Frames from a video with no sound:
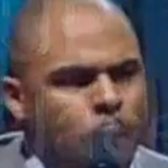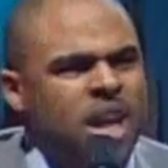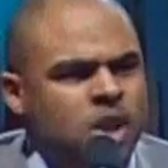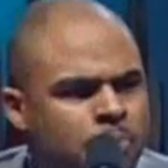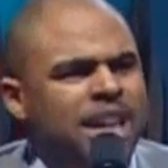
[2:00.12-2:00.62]

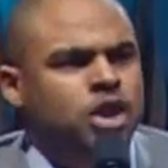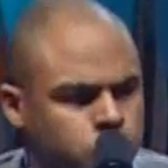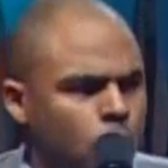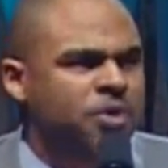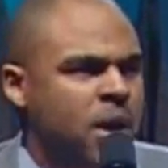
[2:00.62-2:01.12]
where we speak
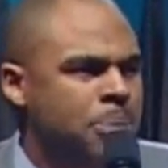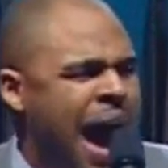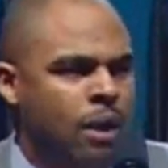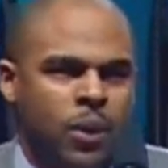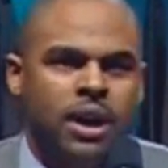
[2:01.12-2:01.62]
truth to
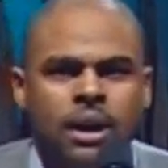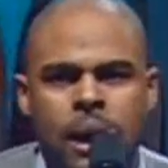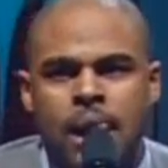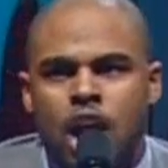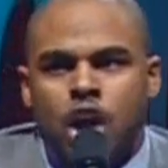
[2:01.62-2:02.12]
power.
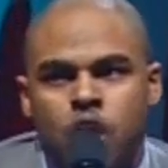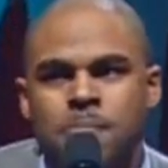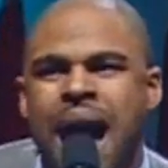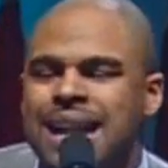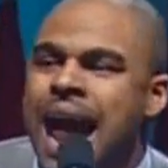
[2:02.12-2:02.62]

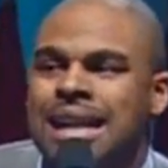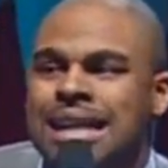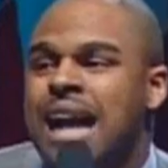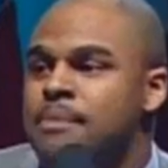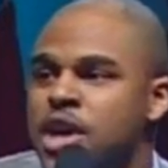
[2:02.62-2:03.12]
You might
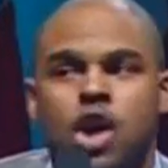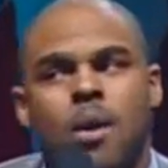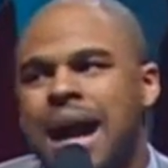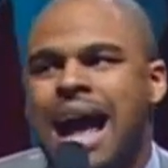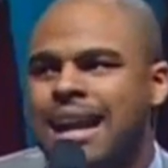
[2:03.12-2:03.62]
like me. You
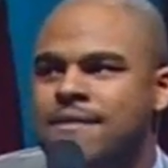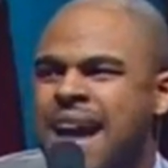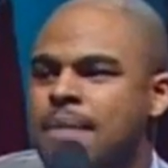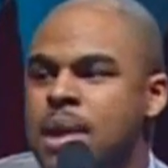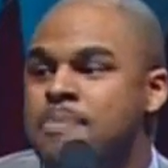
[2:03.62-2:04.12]
don't got to
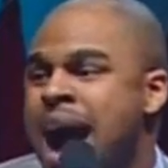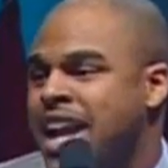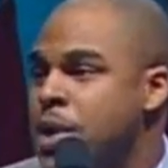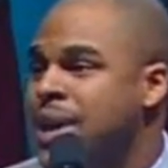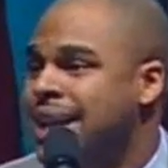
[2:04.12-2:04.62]
invite me
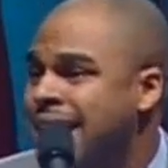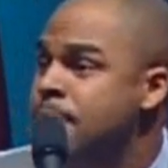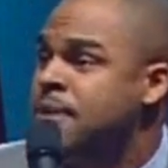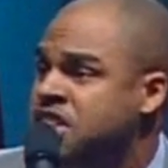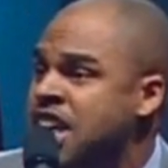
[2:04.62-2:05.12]
back. You can
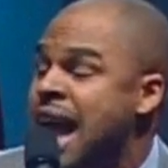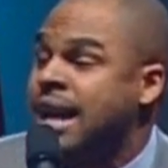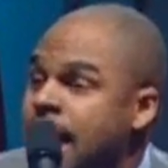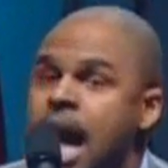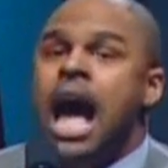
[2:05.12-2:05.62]
keep the
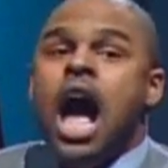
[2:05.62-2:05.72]
check.